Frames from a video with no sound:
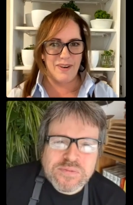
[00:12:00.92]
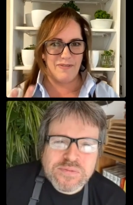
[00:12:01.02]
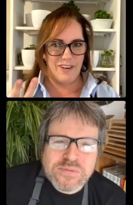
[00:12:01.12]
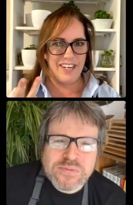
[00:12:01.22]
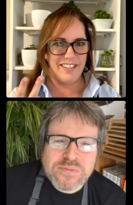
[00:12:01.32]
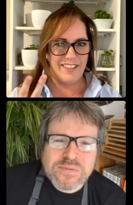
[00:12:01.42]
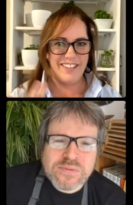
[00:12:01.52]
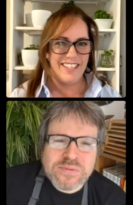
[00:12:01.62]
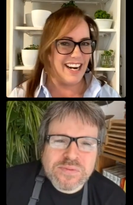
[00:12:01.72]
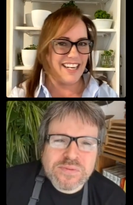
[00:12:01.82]

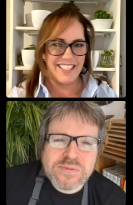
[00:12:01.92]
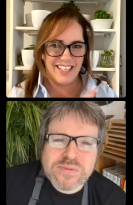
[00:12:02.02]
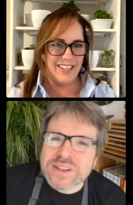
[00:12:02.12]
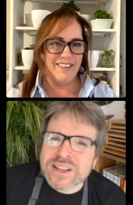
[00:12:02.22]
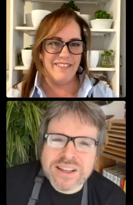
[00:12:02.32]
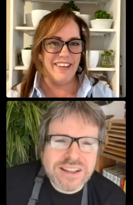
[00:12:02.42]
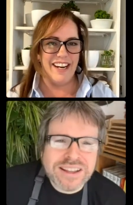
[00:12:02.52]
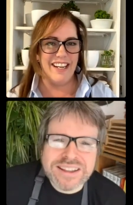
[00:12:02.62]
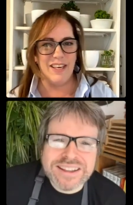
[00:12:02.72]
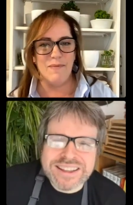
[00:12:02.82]
Speaker 1: freezers, and I just couldn't fit
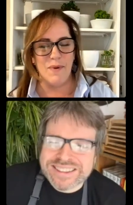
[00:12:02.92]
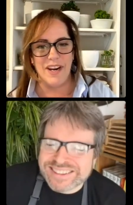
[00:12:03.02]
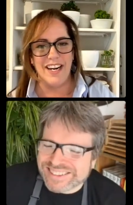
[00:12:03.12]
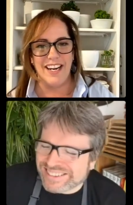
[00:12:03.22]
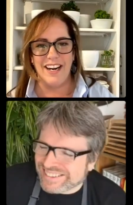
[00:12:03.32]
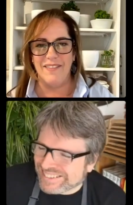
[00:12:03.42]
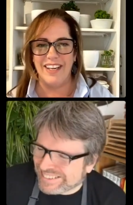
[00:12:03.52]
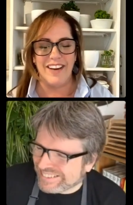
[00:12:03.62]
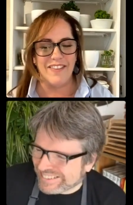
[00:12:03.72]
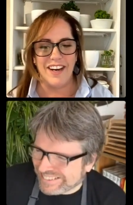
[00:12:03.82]
anything more in it. I'm
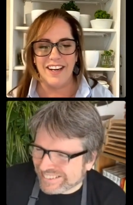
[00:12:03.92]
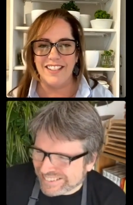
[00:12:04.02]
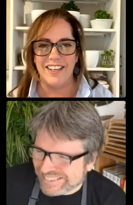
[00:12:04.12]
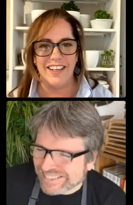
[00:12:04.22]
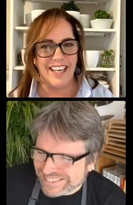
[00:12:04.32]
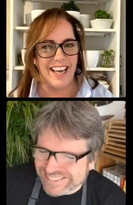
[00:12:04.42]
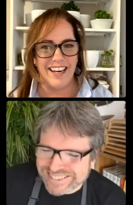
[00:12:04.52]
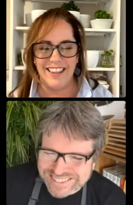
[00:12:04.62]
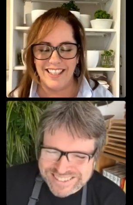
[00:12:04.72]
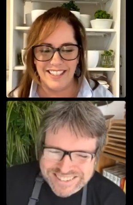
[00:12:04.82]
like, I've got to start
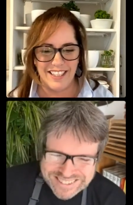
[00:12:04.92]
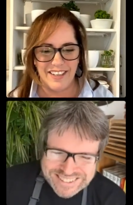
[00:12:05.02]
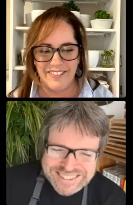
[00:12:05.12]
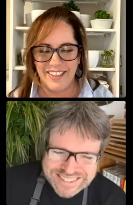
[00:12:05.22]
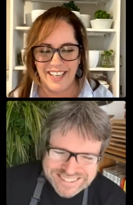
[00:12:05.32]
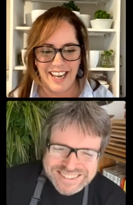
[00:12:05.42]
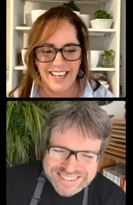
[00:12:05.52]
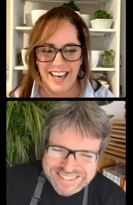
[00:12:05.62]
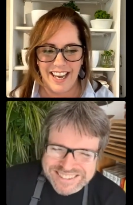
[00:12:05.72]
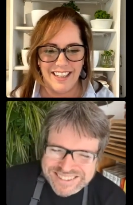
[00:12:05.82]
canning this stuff. It, I
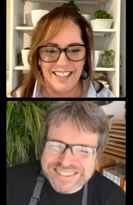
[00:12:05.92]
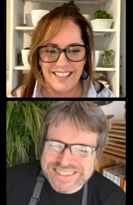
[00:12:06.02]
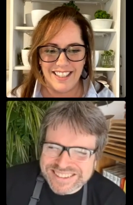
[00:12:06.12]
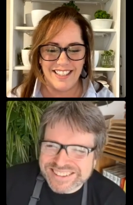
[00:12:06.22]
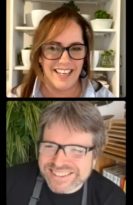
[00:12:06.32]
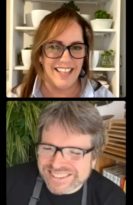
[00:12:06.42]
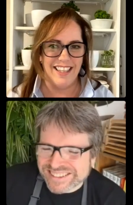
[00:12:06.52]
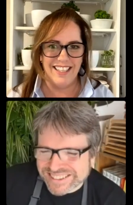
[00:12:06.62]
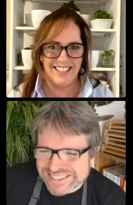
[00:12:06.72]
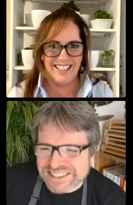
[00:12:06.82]
can't sustain this.